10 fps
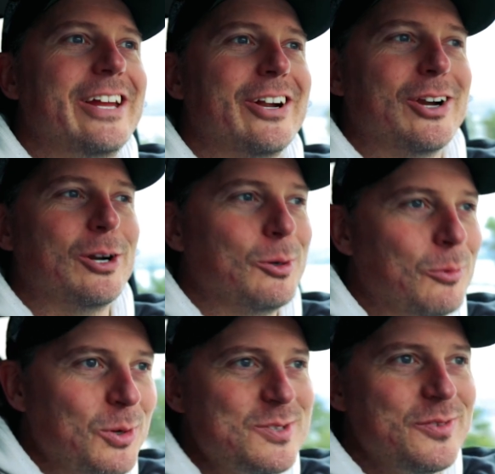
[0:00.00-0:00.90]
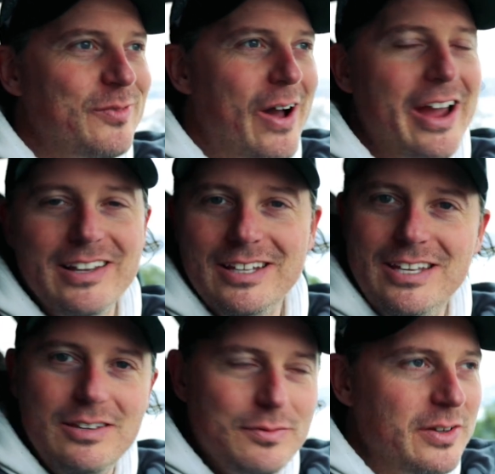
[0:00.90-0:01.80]
year was
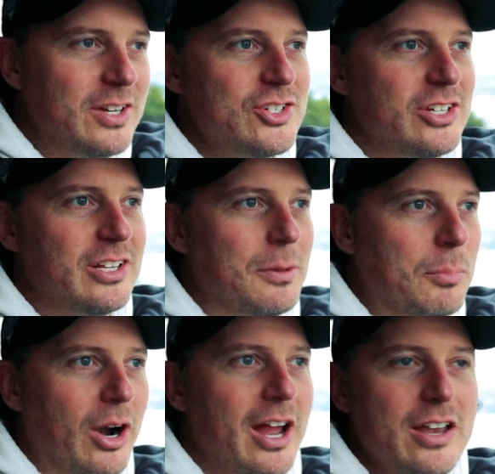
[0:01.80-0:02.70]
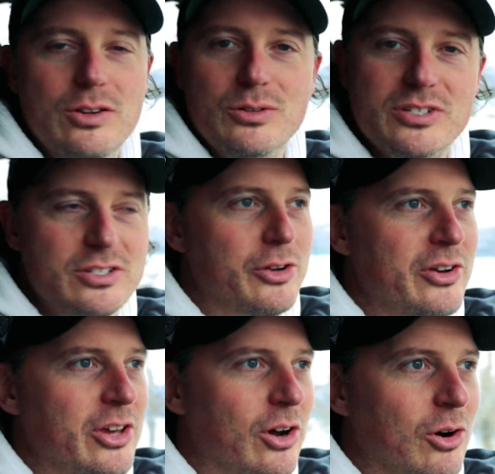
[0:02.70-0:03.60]
finally finishing the brand new
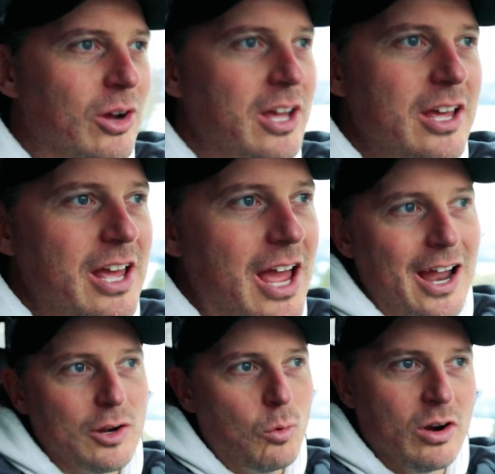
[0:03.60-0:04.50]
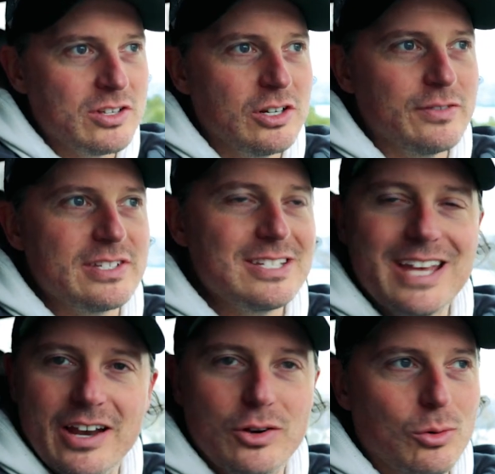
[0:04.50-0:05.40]
studio at Quanta Services
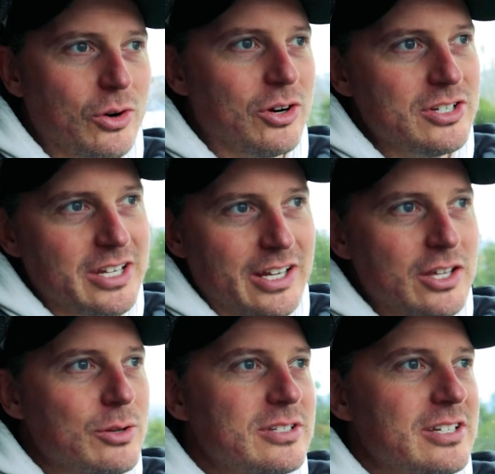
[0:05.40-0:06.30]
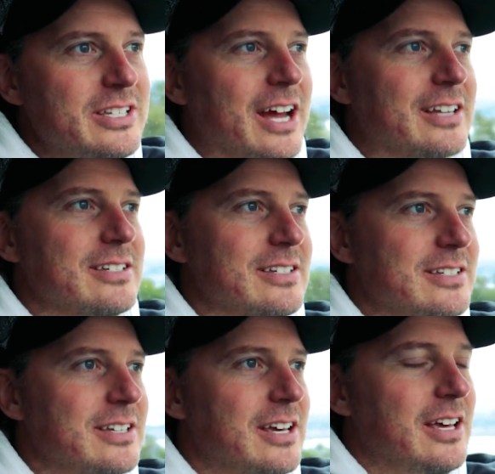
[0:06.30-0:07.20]
headquarters in Houston,
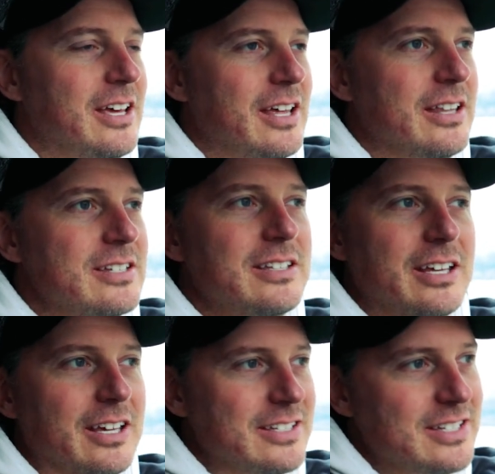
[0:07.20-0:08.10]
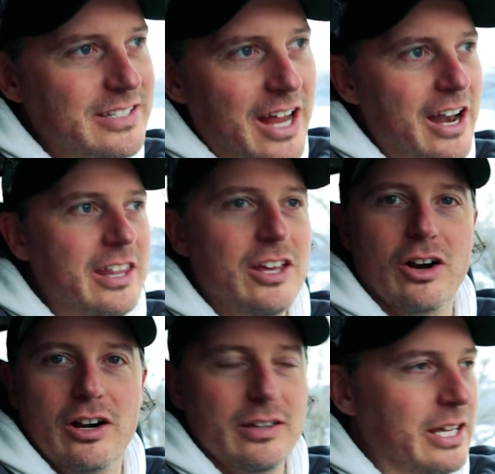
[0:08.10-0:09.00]
Texas. This thing is state of the
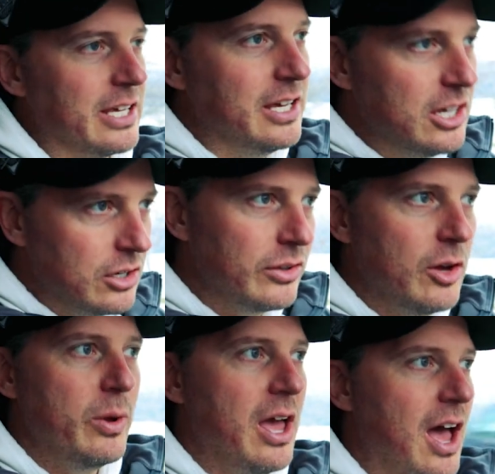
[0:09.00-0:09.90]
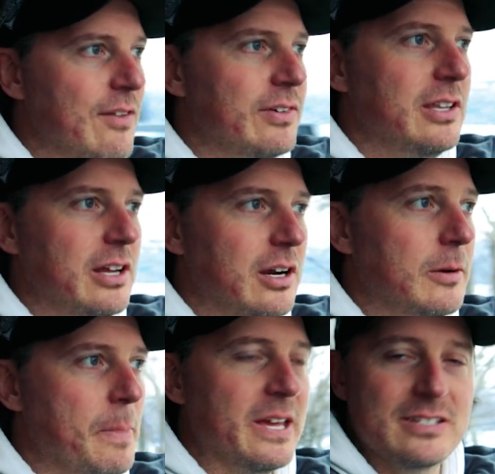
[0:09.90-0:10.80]
art. The gear that we have in
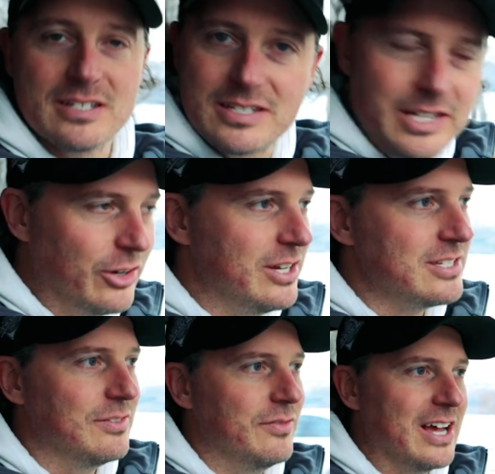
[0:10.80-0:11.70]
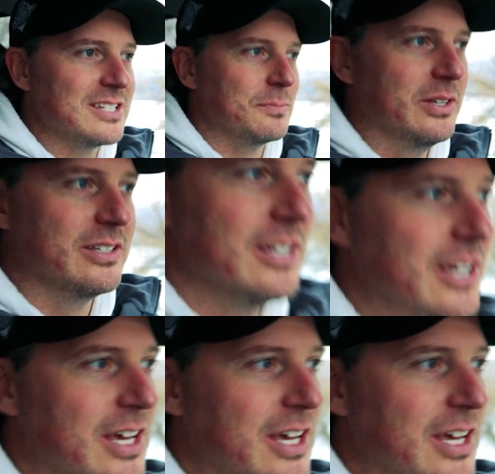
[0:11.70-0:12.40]
there is a serious investment,